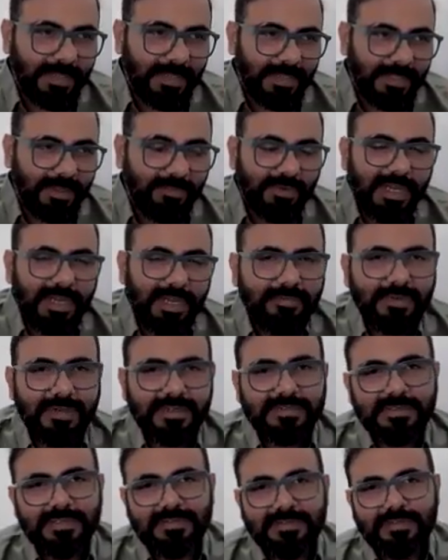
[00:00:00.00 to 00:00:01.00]
the way it
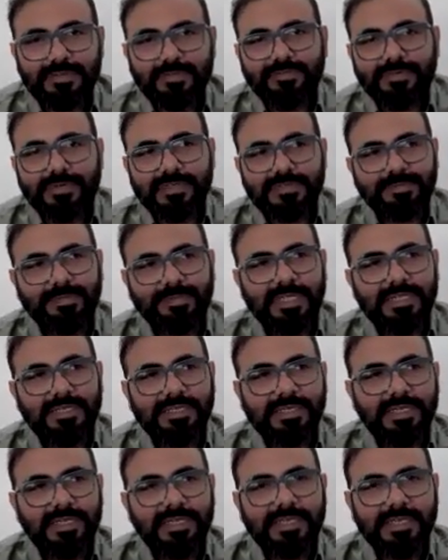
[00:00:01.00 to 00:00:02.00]
works is you first play
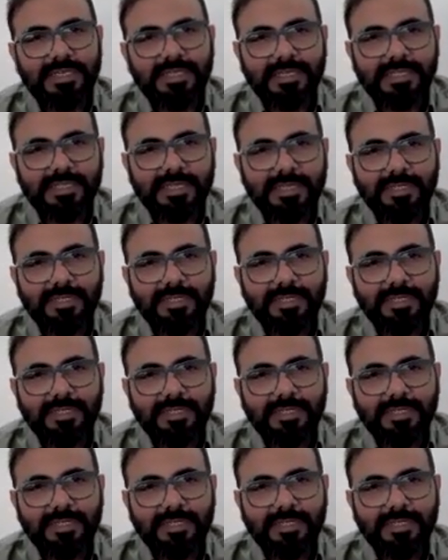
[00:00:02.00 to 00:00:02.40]
in Greek league,